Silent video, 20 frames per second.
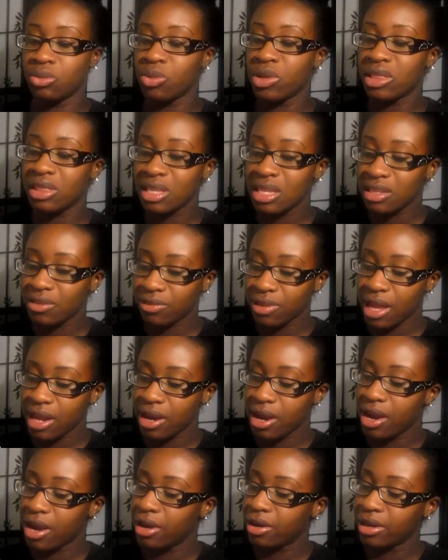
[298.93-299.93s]
With this
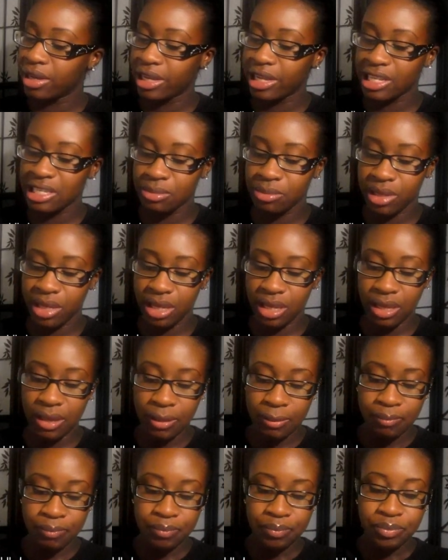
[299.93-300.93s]
flat iron, it gives me
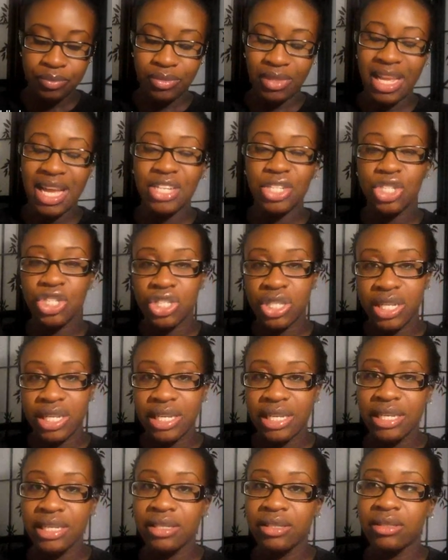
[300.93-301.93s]
that
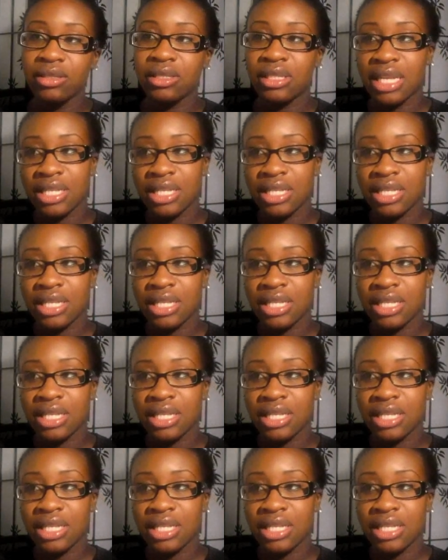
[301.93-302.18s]
sheen,